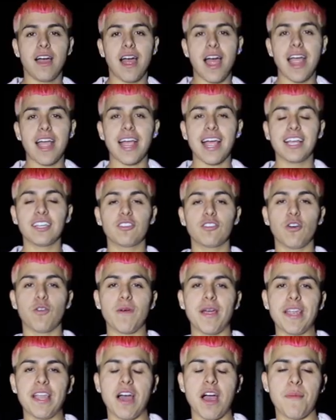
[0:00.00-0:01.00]
Alright guys, so
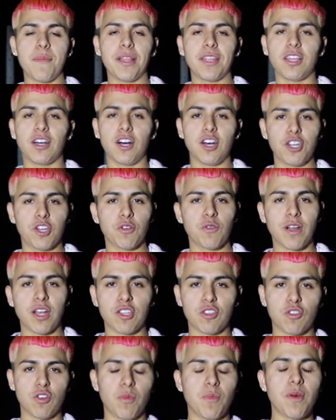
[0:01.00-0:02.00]
right now I'm at the
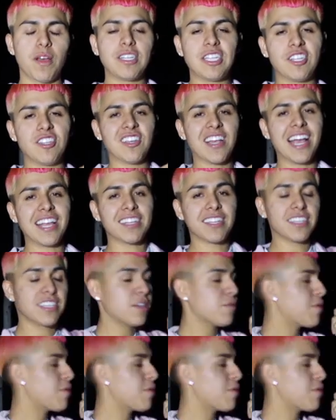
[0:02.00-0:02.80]
underground school bus as you guys can see